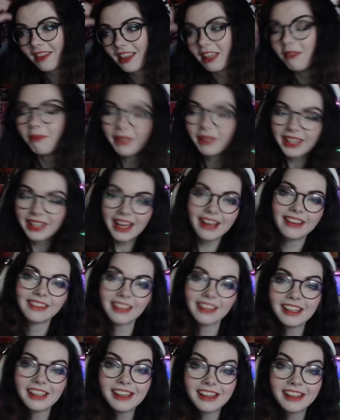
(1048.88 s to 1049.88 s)
But yeah,
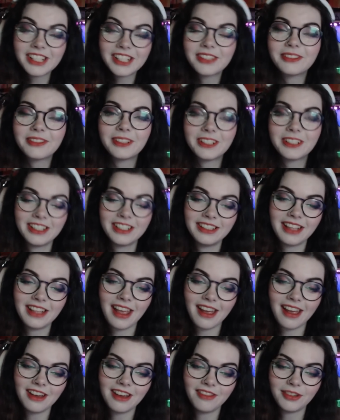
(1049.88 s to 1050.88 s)
thank you guys for watching.
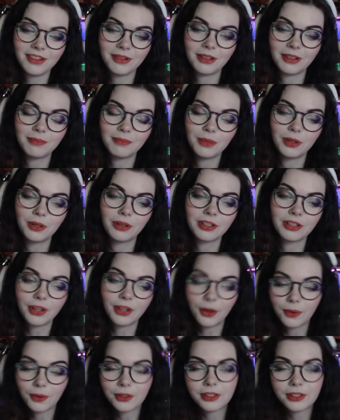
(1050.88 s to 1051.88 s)
If you want more Star
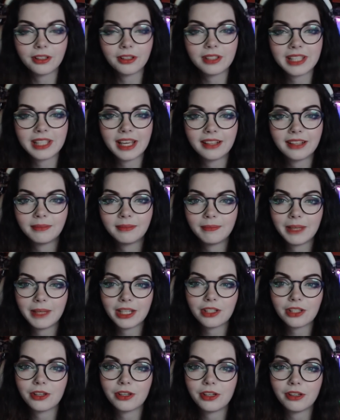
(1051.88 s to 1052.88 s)
Wars content, make
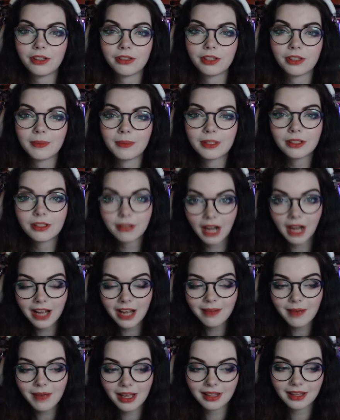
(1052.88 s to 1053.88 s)
sure you subscribe
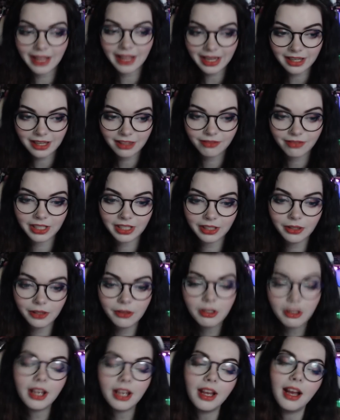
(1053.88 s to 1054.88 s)
and like the video.
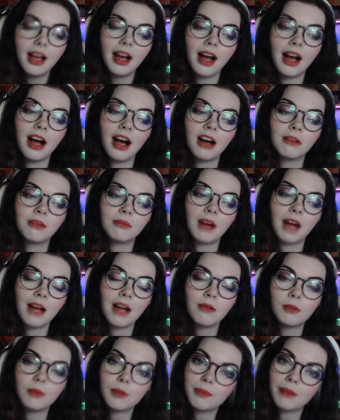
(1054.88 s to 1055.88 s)
I
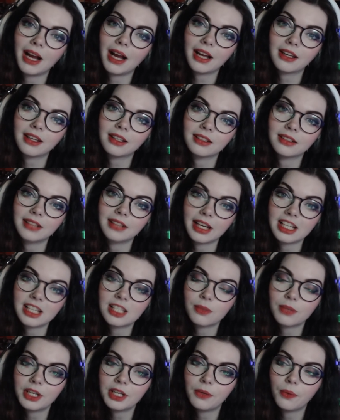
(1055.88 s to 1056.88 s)
will be back next
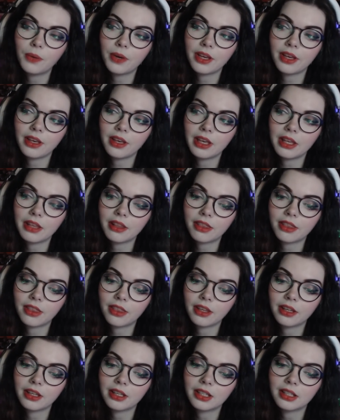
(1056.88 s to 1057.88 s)
week with
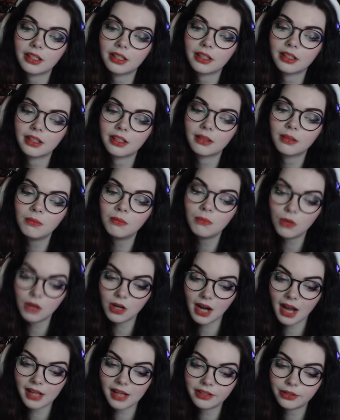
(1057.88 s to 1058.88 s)
more
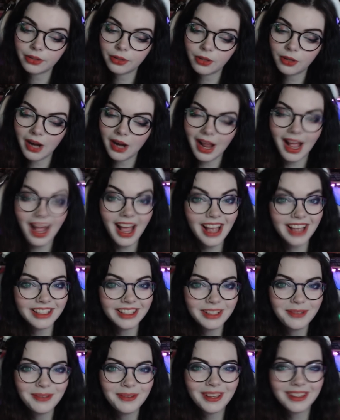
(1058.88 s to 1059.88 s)
Andor
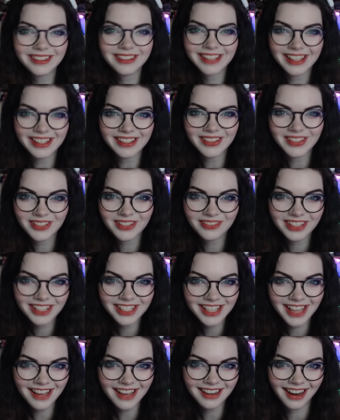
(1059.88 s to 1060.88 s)
and with Tales of the
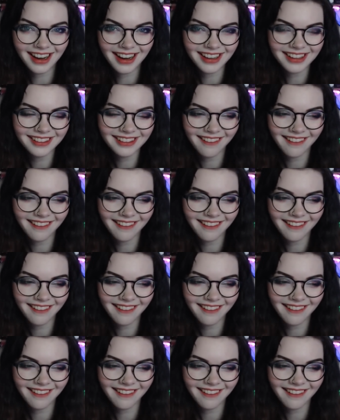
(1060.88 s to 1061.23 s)
Jedi.